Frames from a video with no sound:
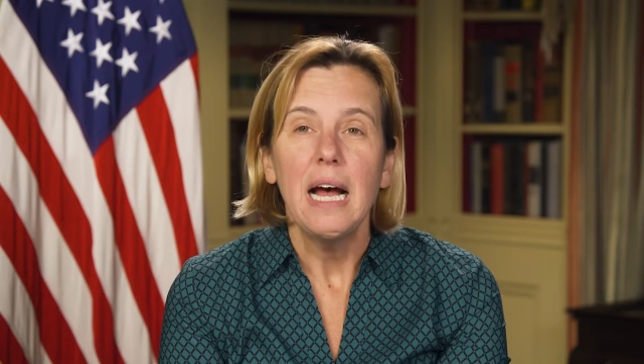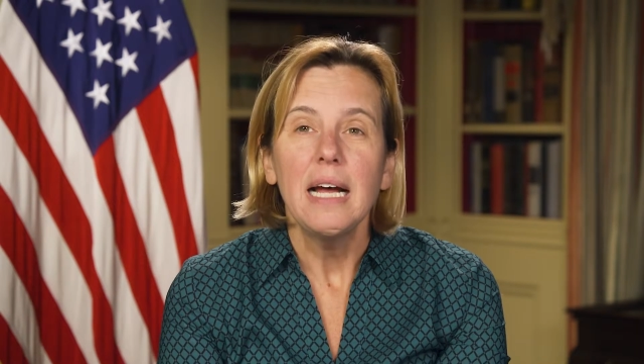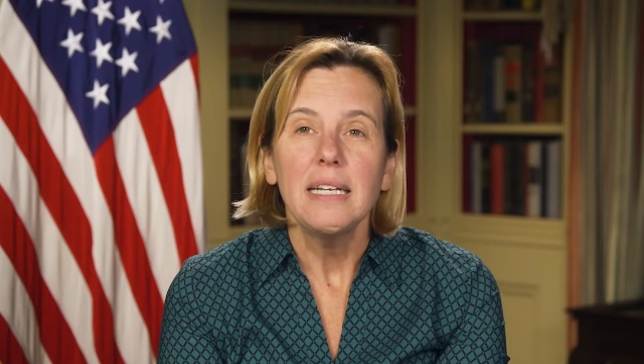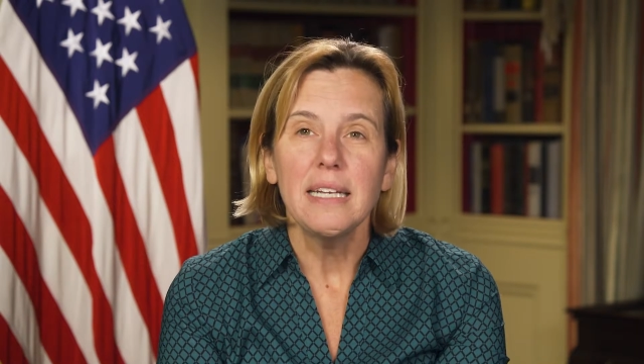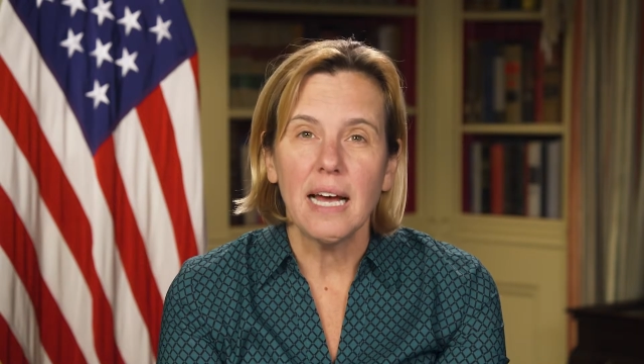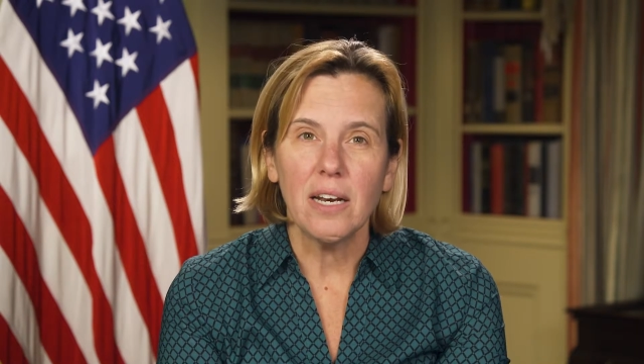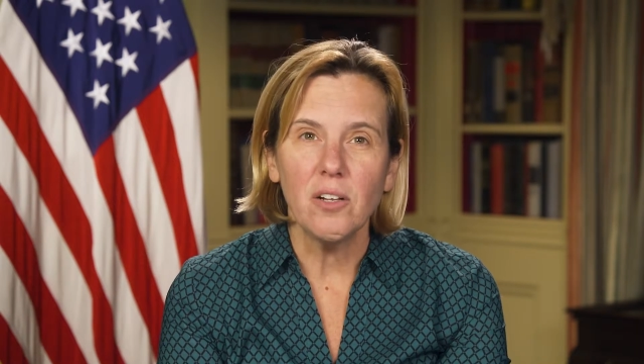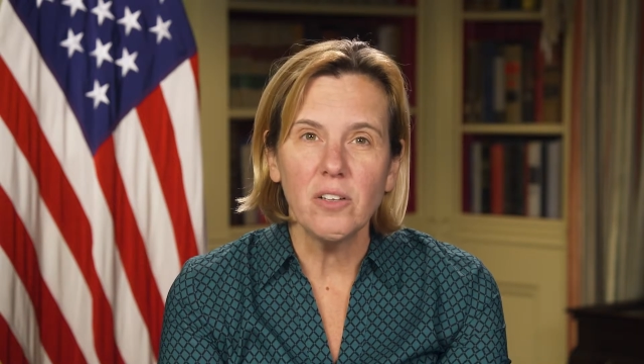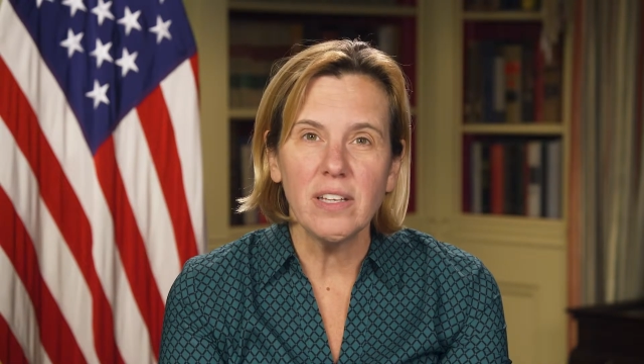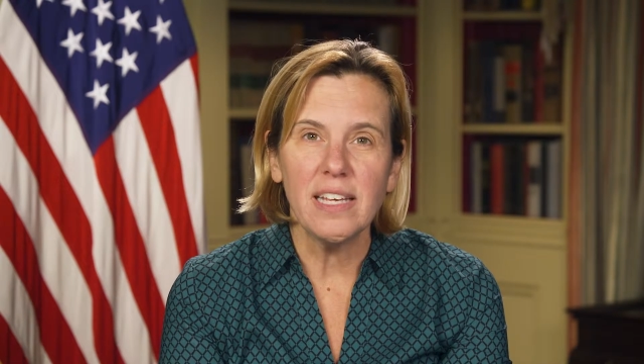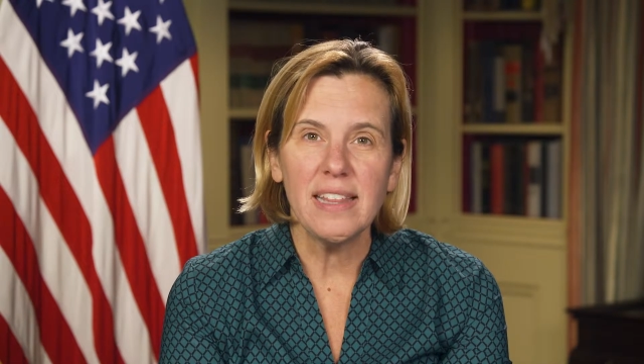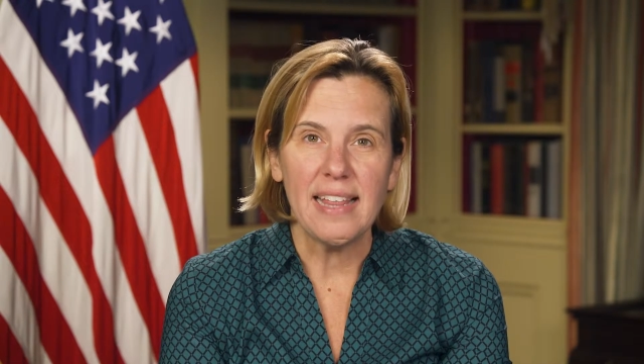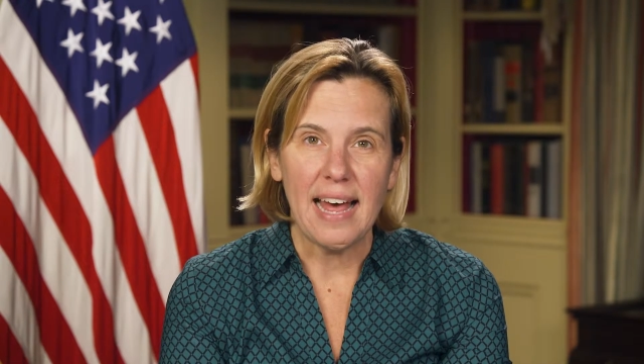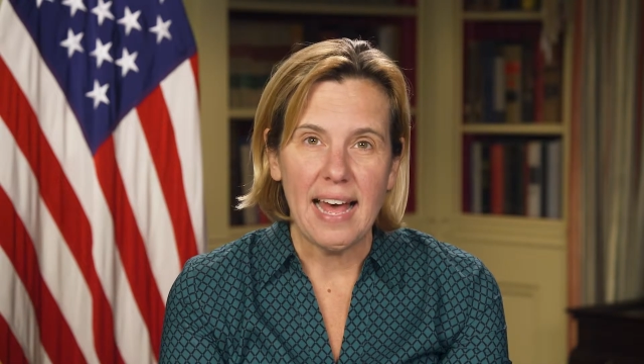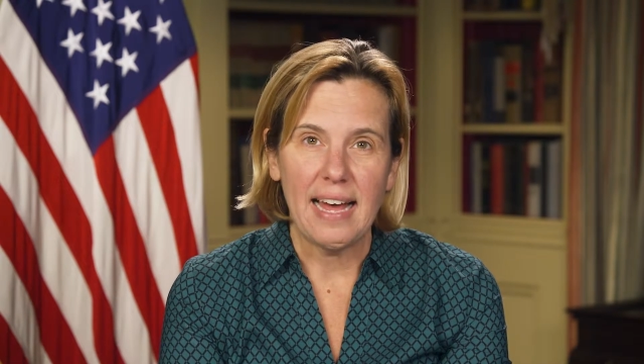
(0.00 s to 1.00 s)
Not only
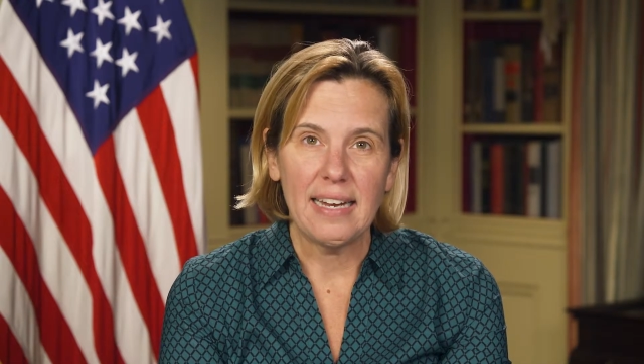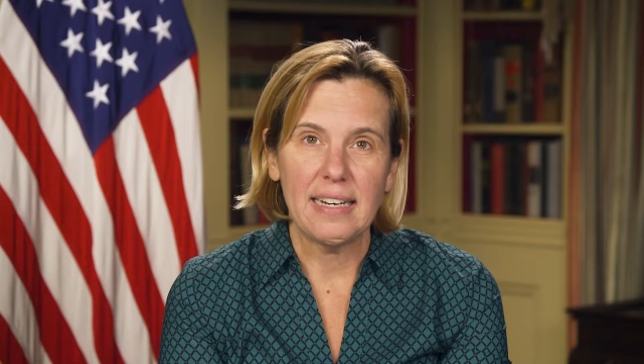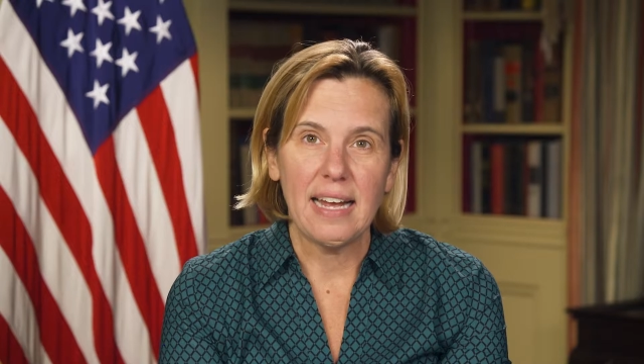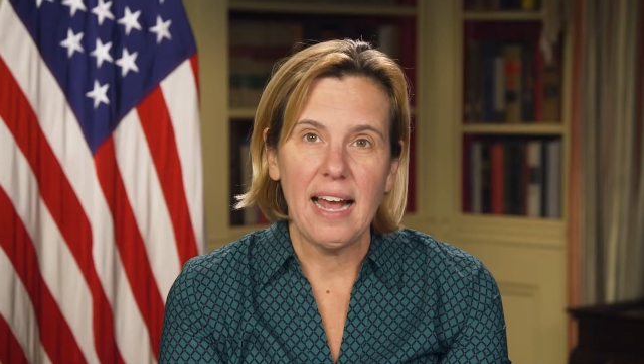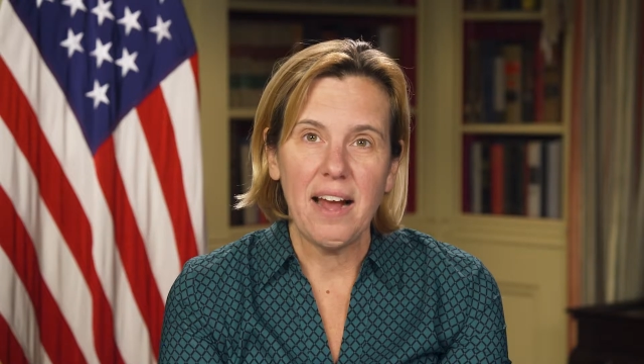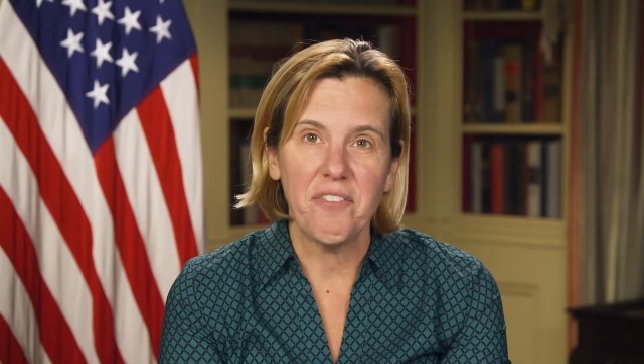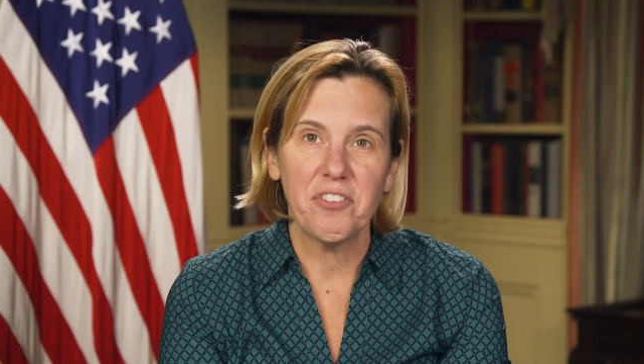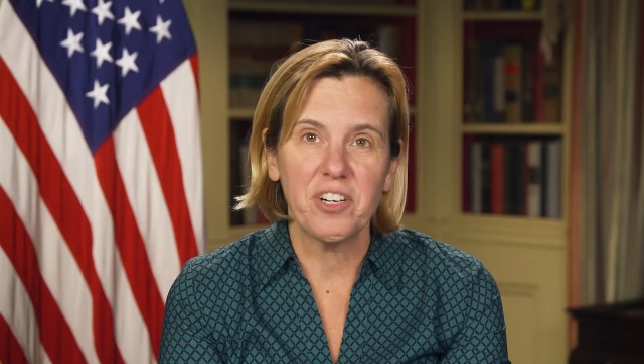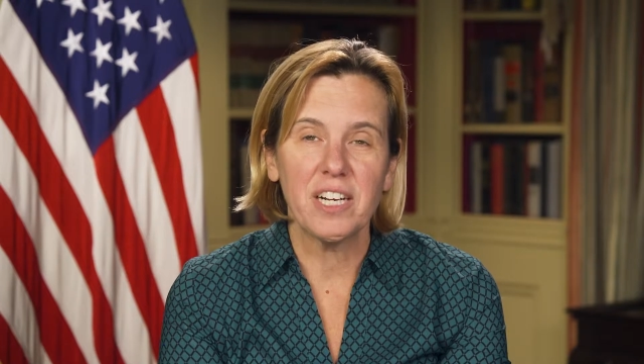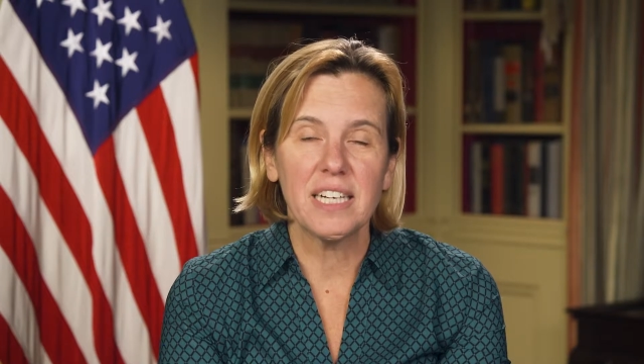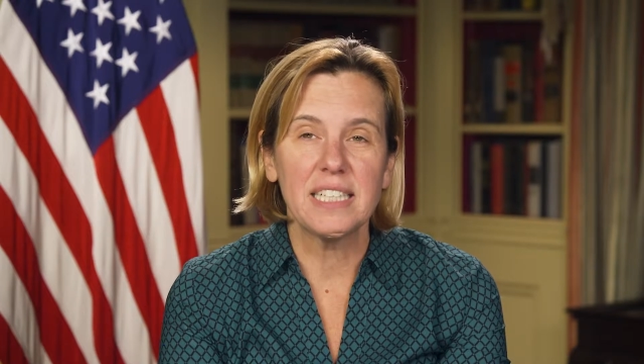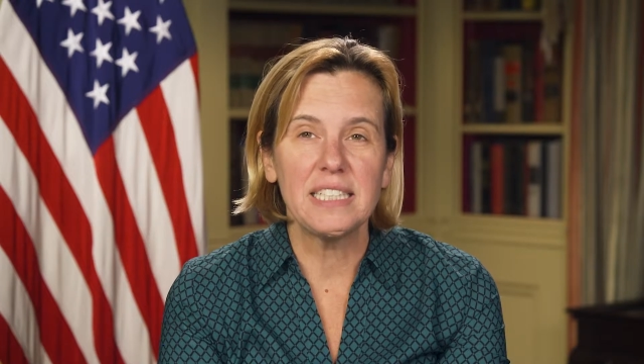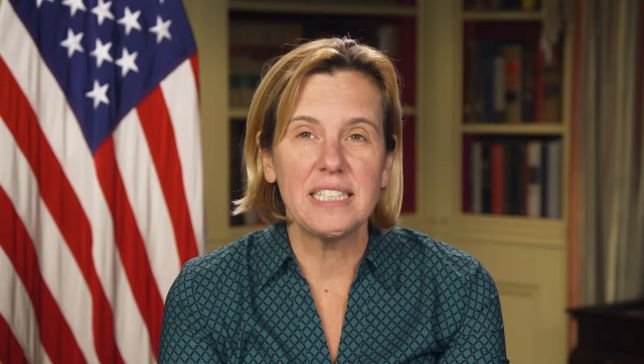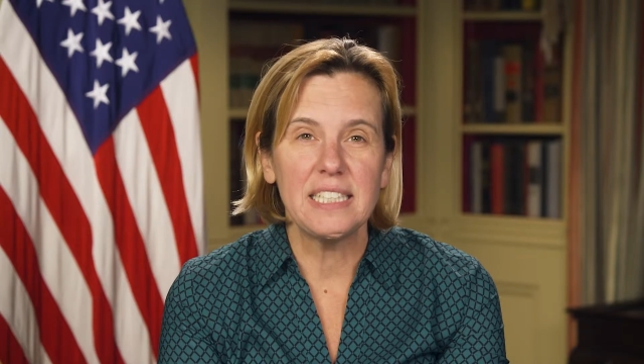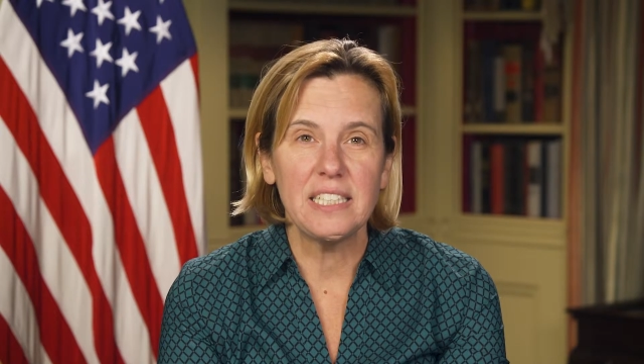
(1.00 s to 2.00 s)
that, Africa
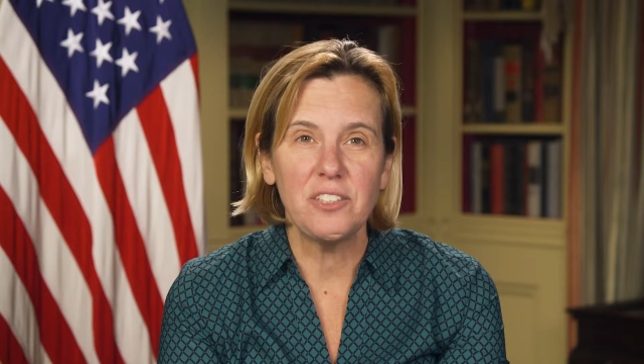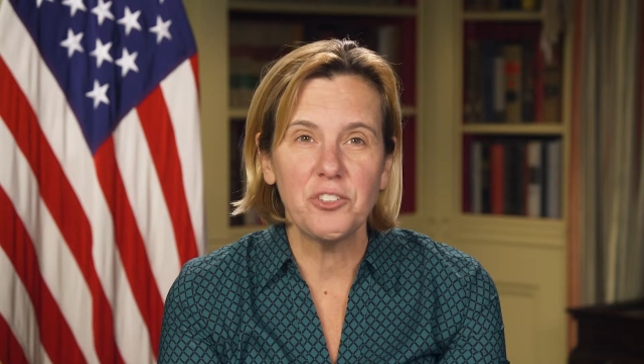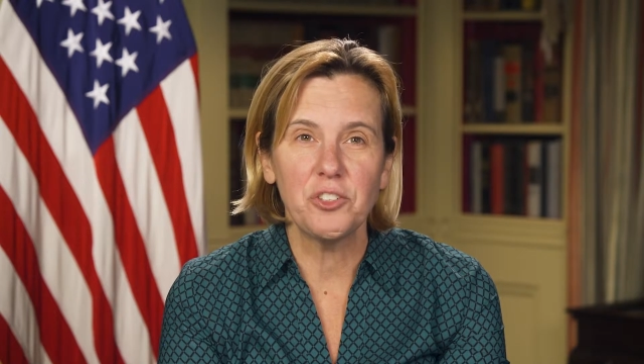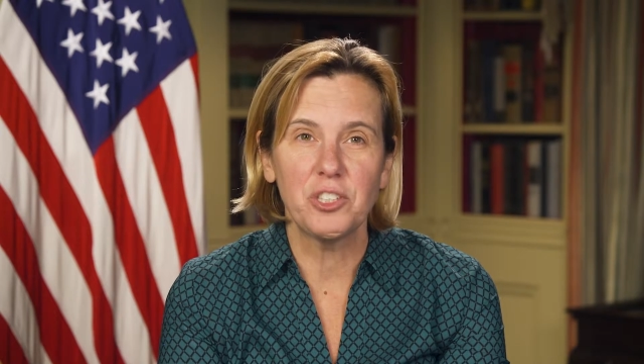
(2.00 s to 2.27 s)
continues